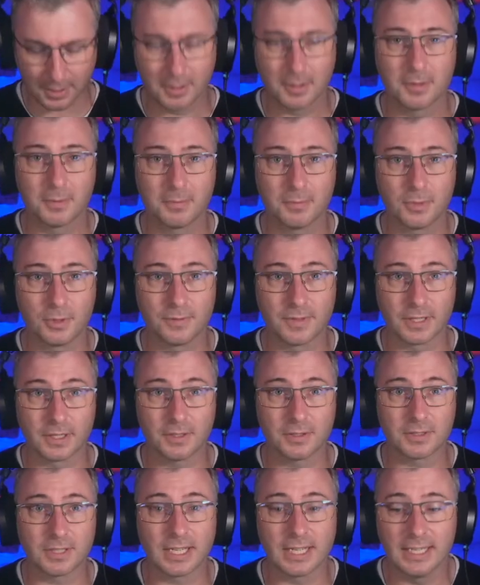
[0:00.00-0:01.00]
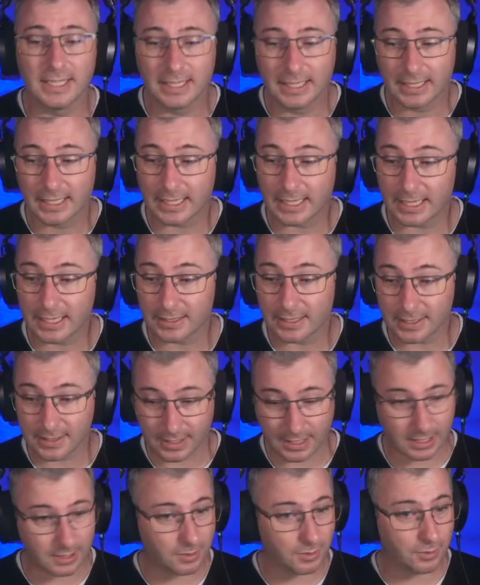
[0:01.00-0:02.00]
Moving on. Let's
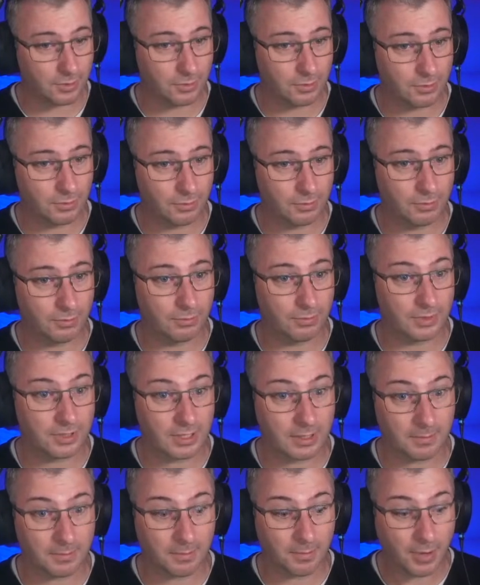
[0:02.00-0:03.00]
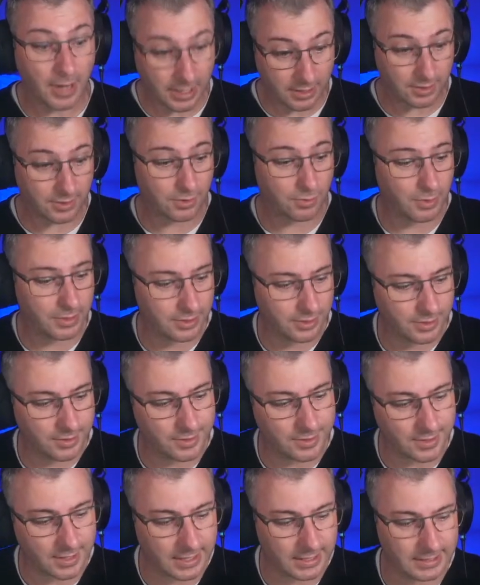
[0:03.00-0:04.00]
get to some practice questions
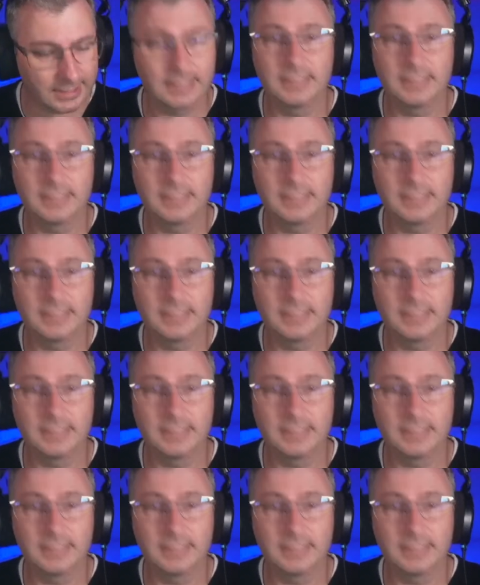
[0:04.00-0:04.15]
then.